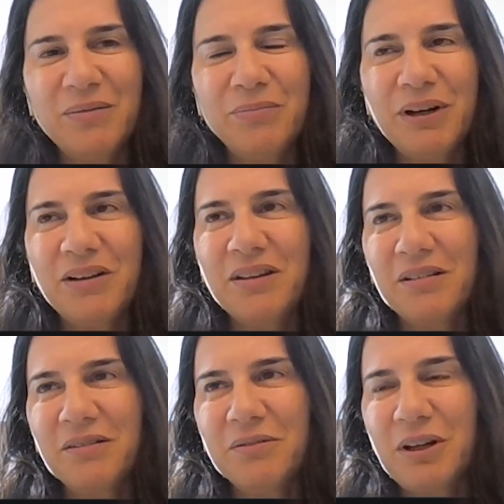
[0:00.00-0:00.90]
back
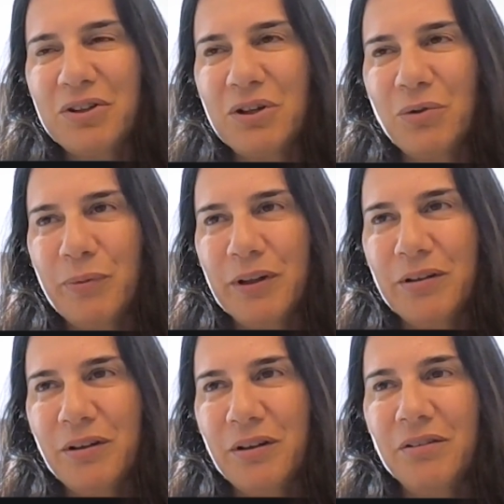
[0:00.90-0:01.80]
then. Actually, we met
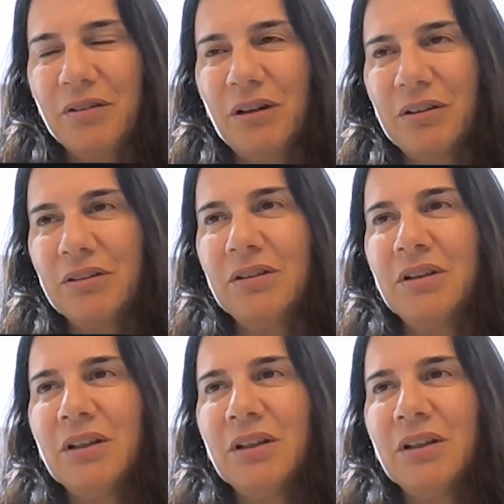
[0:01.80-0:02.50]
at the kindergarten.